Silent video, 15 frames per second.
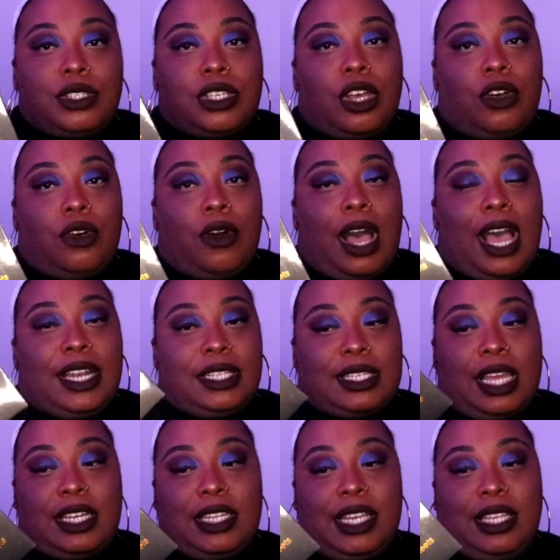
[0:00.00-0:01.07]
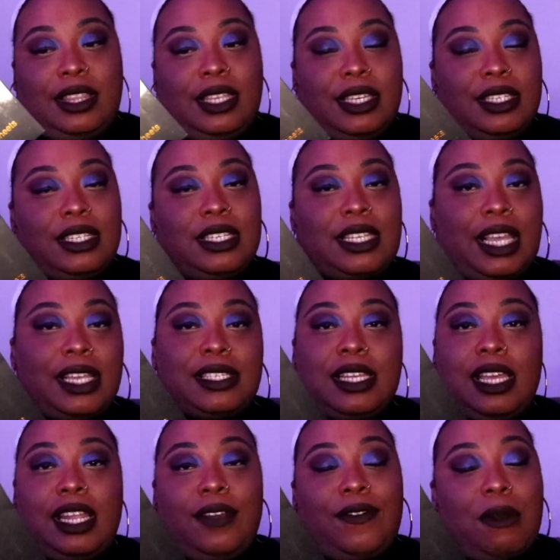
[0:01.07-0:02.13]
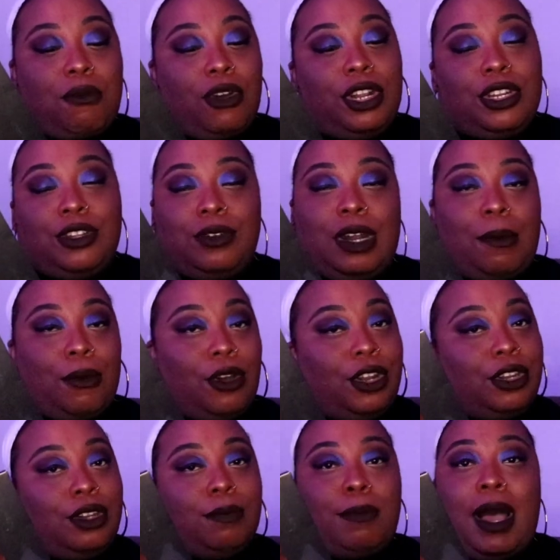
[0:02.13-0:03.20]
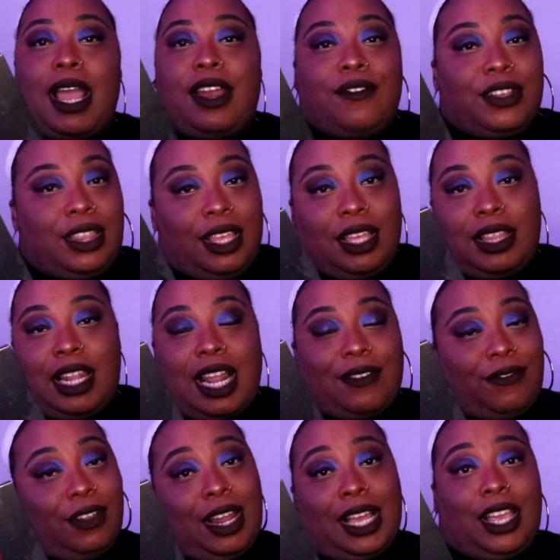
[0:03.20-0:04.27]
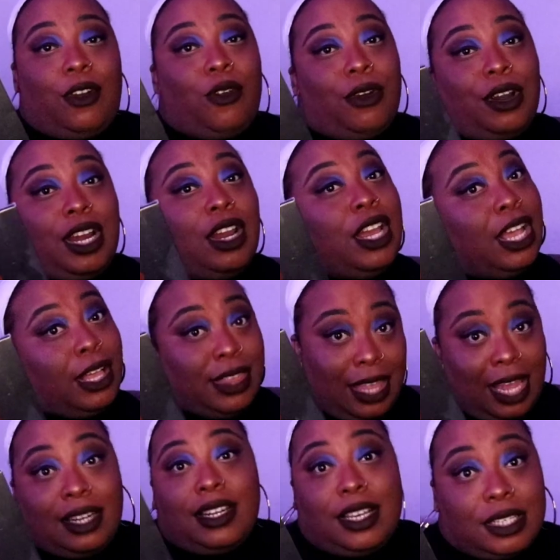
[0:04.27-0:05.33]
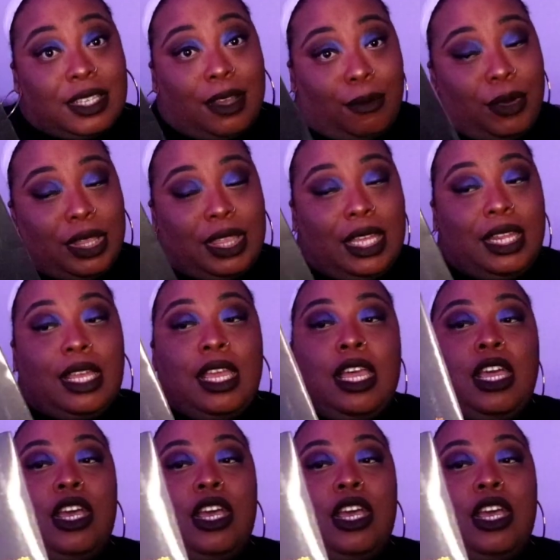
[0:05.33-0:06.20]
So I decided to get this because, like I said, if I'm going to do it, I'm going to buy everything that I feel like or that does come with it.